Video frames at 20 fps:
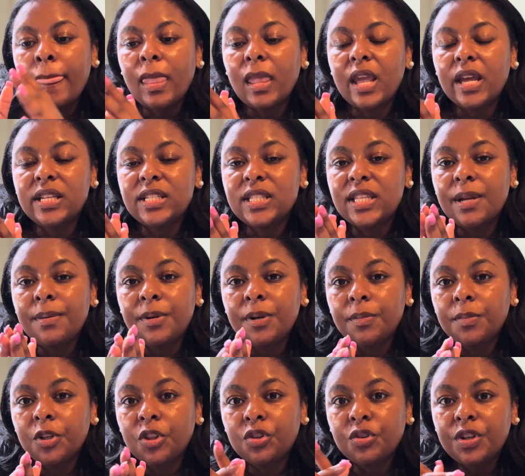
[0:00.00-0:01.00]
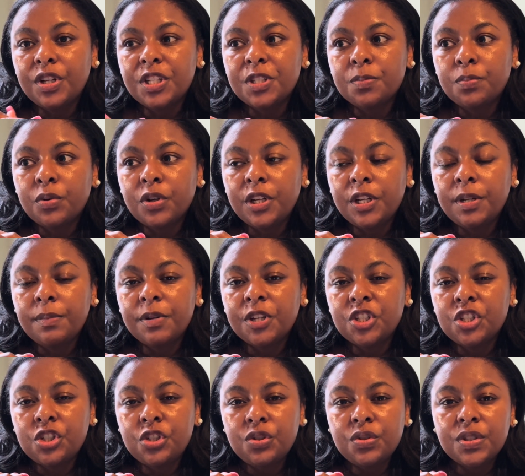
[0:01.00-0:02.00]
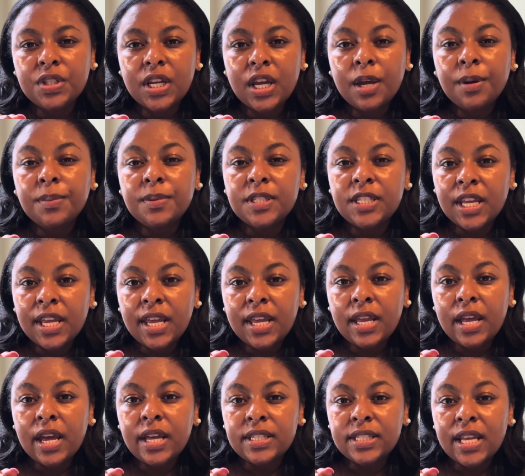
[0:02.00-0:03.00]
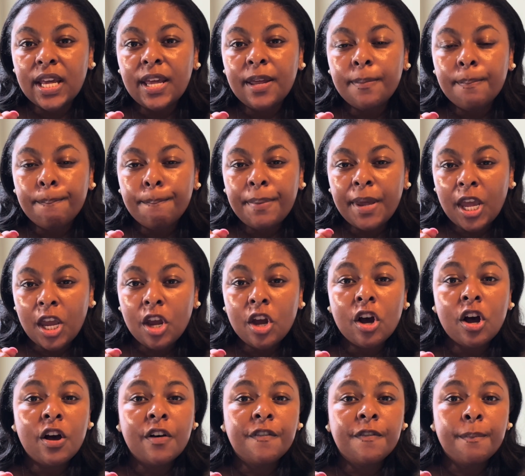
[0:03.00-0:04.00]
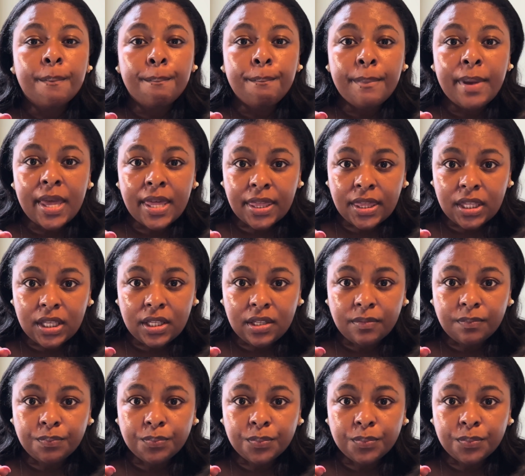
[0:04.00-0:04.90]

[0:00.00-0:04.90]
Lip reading: And step number 3 is pretty much choosing a debt payoff method.